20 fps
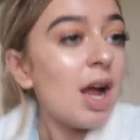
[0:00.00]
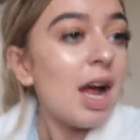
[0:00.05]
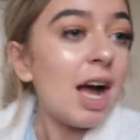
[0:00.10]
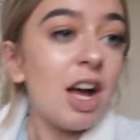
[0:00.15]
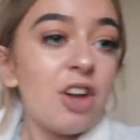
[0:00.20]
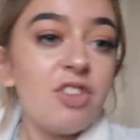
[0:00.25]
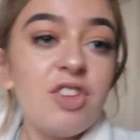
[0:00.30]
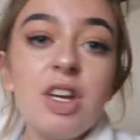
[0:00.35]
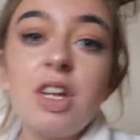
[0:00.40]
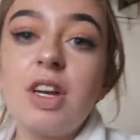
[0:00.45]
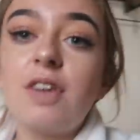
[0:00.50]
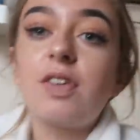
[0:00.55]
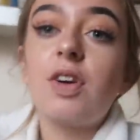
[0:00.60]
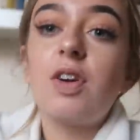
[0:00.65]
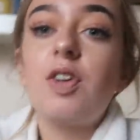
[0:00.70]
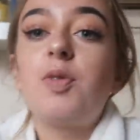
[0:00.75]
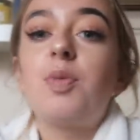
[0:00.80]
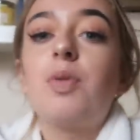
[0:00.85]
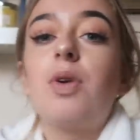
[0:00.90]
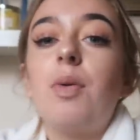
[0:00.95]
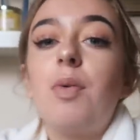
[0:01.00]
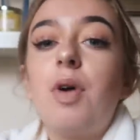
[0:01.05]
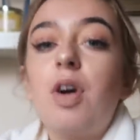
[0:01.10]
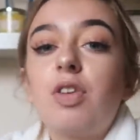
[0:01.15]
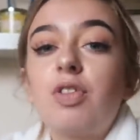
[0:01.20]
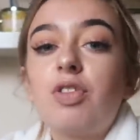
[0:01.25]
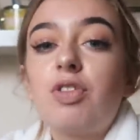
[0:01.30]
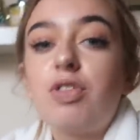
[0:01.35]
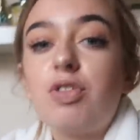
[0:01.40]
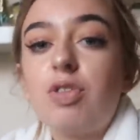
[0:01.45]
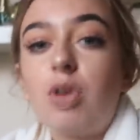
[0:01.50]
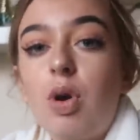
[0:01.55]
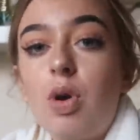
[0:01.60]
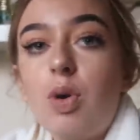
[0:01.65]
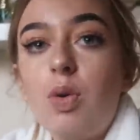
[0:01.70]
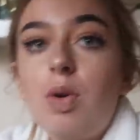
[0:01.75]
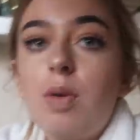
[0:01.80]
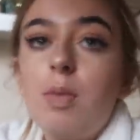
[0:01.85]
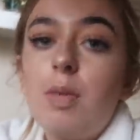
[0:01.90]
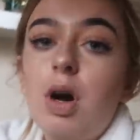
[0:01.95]
I actually love going to Primark
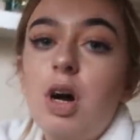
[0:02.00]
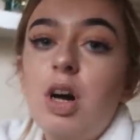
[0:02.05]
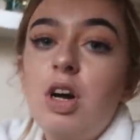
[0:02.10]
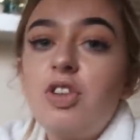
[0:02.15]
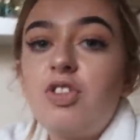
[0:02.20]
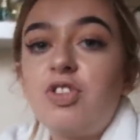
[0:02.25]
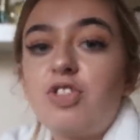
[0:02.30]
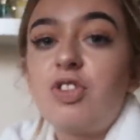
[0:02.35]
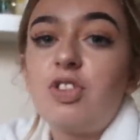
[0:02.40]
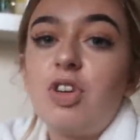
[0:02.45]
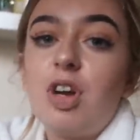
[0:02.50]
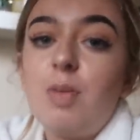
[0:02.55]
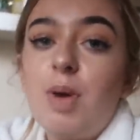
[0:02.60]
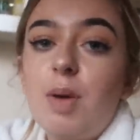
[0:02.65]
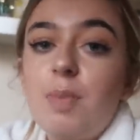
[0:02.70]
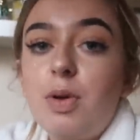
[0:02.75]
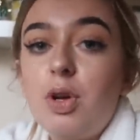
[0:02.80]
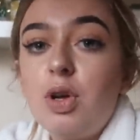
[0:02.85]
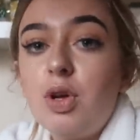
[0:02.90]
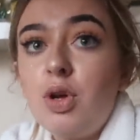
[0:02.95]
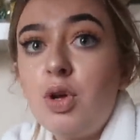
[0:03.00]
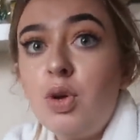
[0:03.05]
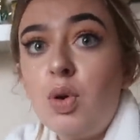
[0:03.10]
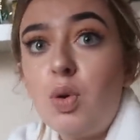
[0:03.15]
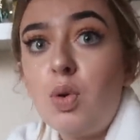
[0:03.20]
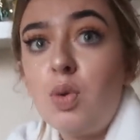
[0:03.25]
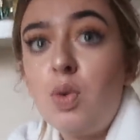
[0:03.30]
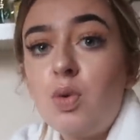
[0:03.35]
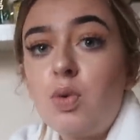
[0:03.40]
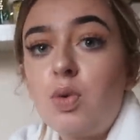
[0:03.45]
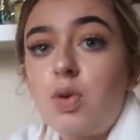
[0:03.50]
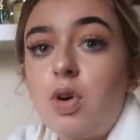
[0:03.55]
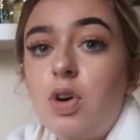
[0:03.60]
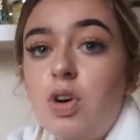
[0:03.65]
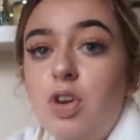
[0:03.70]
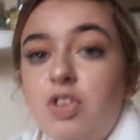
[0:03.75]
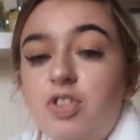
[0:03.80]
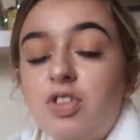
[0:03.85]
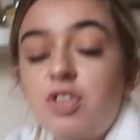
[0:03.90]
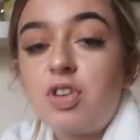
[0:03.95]
so much sorry my balloon oh
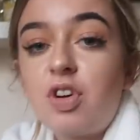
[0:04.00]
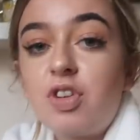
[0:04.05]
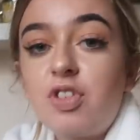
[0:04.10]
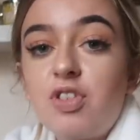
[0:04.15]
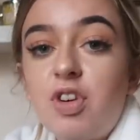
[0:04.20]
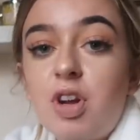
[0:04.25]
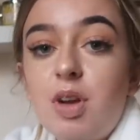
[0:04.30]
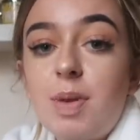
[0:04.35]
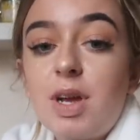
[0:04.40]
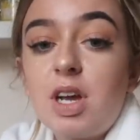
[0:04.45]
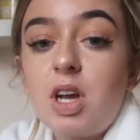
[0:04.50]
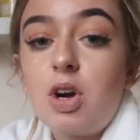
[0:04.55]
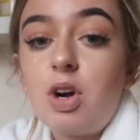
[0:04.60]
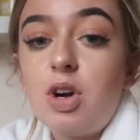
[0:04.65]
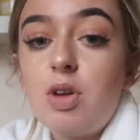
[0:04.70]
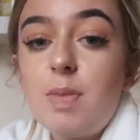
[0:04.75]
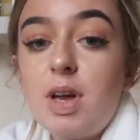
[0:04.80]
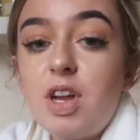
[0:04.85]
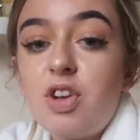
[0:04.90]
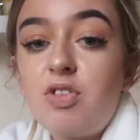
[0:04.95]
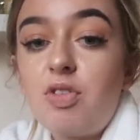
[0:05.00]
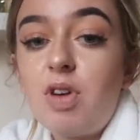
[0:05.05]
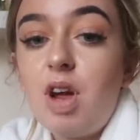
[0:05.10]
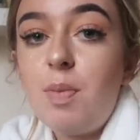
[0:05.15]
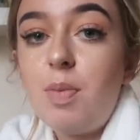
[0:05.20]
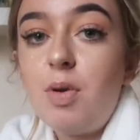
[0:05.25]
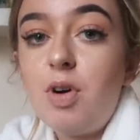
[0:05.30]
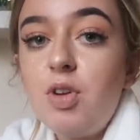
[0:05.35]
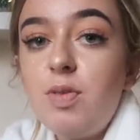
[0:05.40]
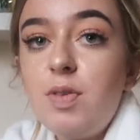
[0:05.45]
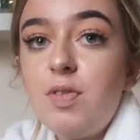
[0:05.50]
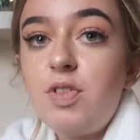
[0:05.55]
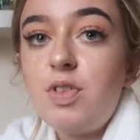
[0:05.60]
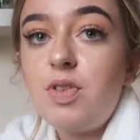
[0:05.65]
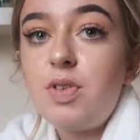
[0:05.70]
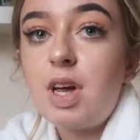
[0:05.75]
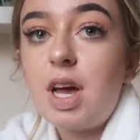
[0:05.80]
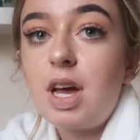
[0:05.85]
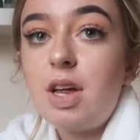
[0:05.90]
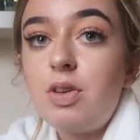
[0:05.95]
gosh I'm trying to make a home homemade tripod with
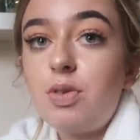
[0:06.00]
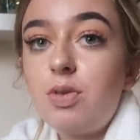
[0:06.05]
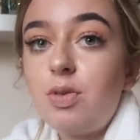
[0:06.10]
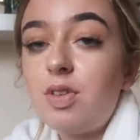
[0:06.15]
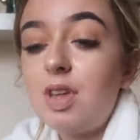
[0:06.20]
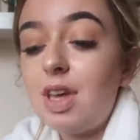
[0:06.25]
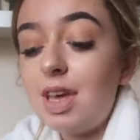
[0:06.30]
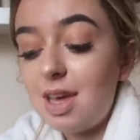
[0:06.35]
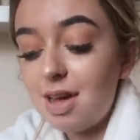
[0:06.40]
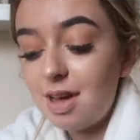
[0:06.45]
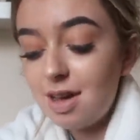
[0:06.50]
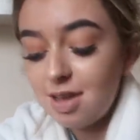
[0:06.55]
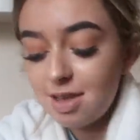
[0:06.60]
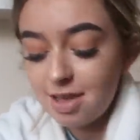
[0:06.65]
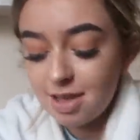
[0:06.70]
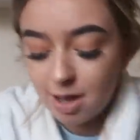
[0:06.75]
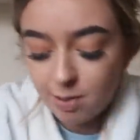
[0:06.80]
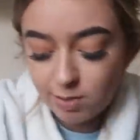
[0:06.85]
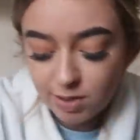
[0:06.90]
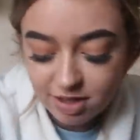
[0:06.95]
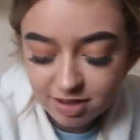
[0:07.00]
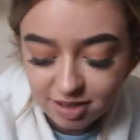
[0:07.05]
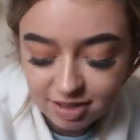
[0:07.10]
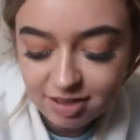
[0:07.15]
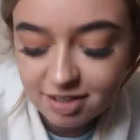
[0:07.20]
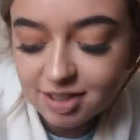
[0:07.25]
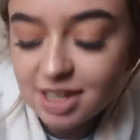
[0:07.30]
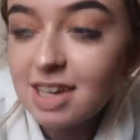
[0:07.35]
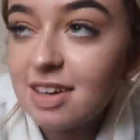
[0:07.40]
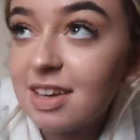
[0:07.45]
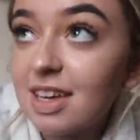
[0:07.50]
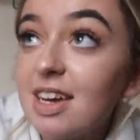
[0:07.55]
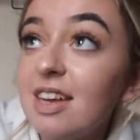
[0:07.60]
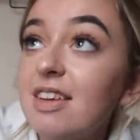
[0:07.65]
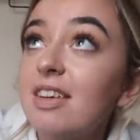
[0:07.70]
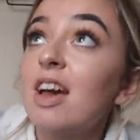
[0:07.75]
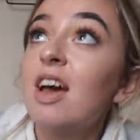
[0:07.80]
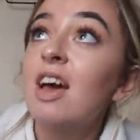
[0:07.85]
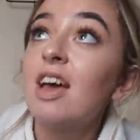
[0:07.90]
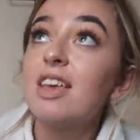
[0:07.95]
two candles here. Yeah, we
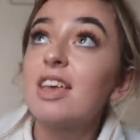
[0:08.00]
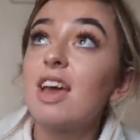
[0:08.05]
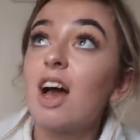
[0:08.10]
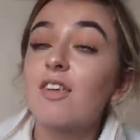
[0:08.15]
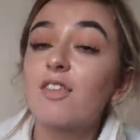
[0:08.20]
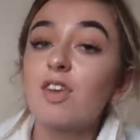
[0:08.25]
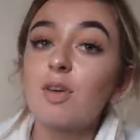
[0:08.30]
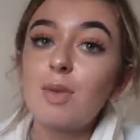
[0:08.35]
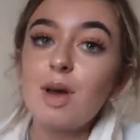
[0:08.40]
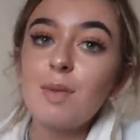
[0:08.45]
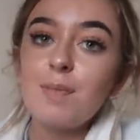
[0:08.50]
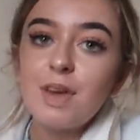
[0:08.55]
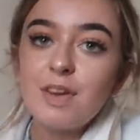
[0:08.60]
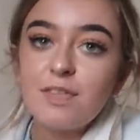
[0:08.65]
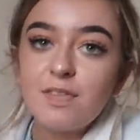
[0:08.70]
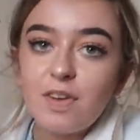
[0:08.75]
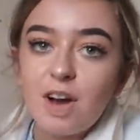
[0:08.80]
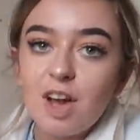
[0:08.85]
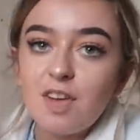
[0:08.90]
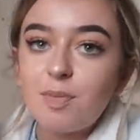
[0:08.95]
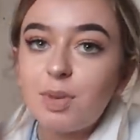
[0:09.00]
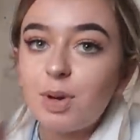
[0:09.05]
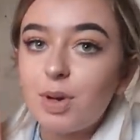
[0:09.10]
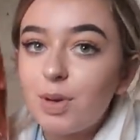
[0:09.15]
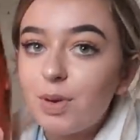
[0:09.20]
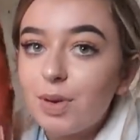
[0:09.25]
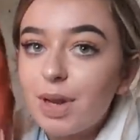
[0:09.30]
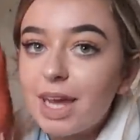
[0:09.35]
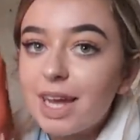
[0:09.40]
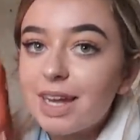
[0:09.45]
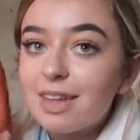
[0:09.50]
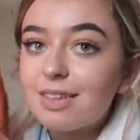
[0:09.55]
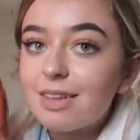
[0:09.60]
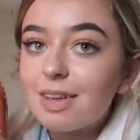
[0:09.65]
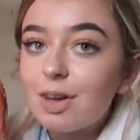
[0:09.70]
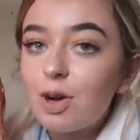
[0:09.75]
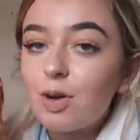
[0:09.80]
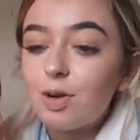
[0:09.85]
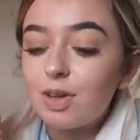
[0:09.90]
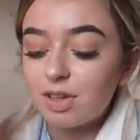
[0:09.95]
succeeded. Yeah, I've got my big five balloon here
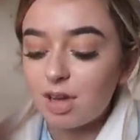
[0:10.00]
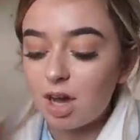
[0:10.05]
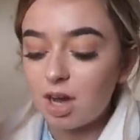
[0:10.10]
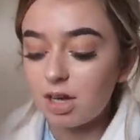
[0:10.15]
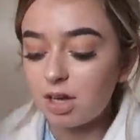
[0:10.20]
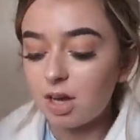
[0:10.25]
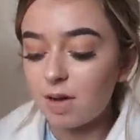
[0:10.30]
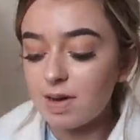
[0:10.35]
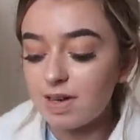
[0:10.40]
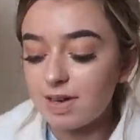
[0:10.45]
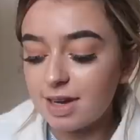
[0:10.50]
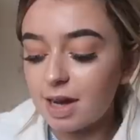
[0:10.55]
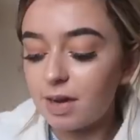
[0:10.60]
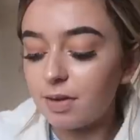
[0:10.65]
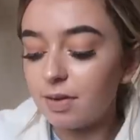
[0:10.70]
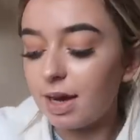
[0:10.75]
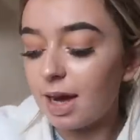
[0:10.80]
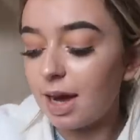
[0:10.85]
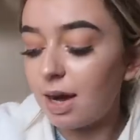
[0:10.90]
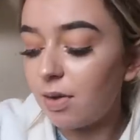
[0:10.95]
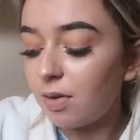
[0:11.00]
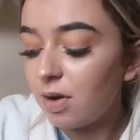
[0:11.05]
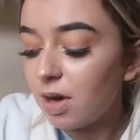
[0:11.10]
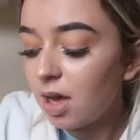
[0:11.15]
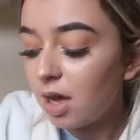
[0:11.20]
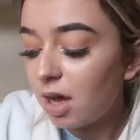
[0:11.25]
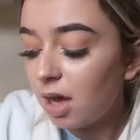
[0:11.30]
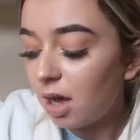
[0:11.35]
still. It's kind of going down now.